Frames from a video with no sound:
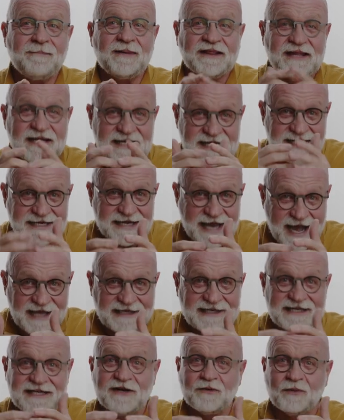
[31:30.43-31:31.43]
and then he
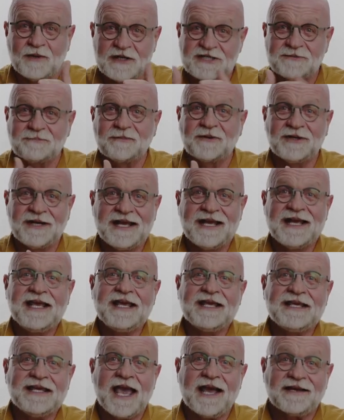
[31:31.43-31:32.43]
nodded and whispered,
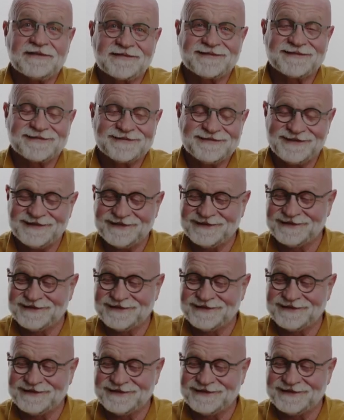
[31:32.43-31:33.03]
Yes.